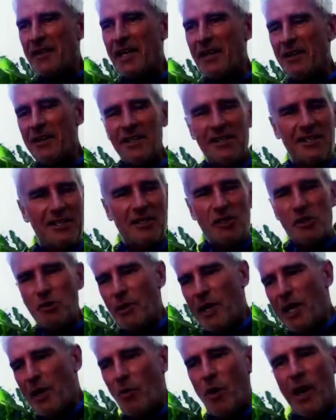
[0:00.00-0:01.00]
hill, it's a
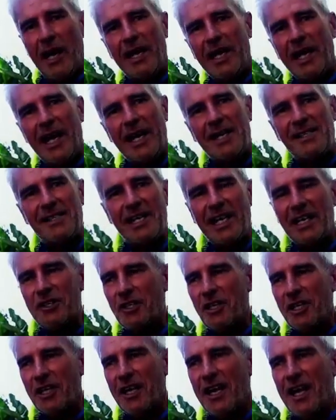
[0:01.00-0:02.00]
21K
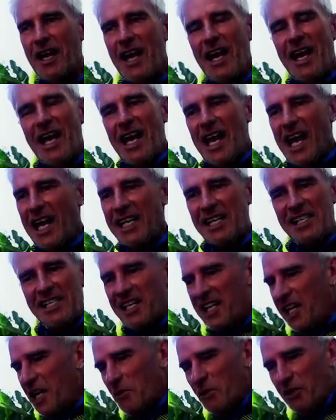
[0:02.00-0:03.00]
section, and he
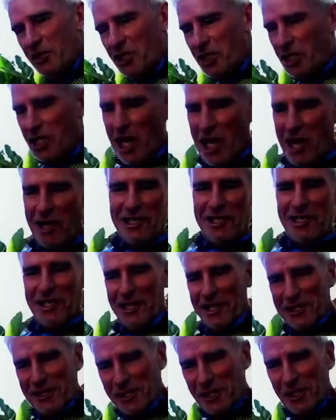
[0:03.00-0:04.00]
said he was shouting
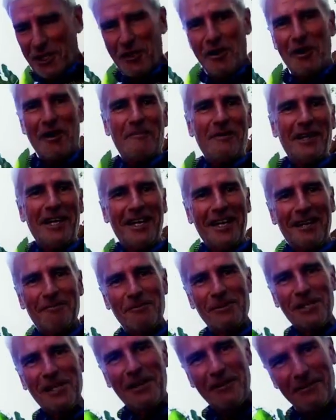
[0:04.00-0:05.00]
and screaming at
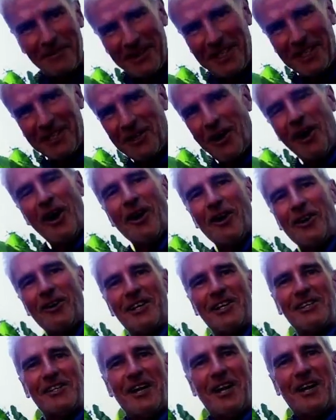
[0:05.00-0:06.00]
himself in the dark on
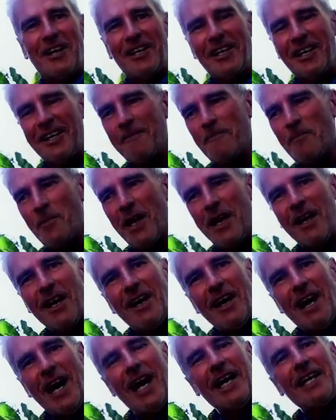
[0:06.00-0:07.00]
his own.
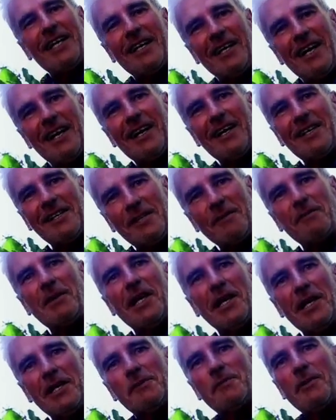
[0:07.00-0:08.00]
And I did a
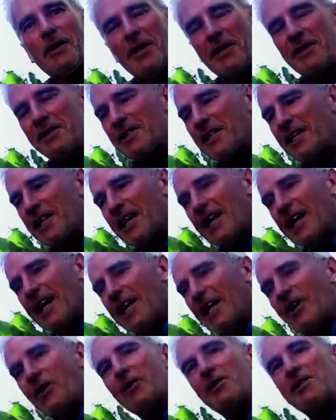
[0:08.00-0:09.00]
similar experience
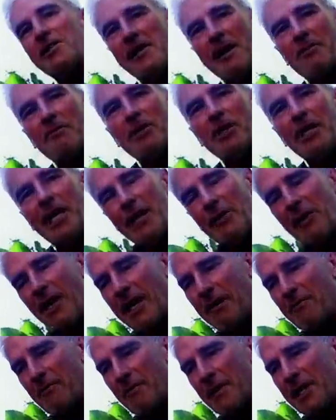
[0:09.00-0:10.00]
and a good tumble there where
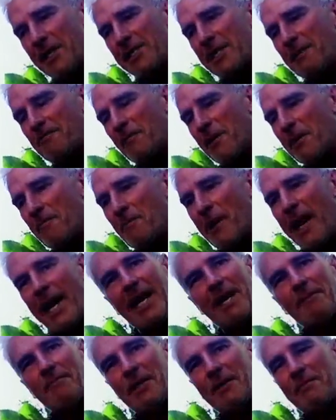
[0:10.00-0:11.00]
I messed up my
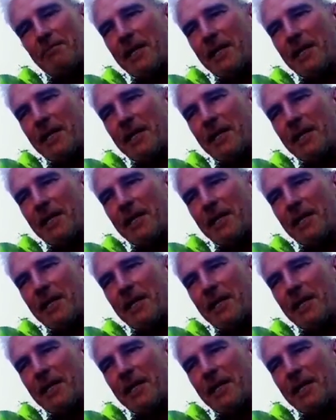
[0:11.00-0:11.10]
back a bit,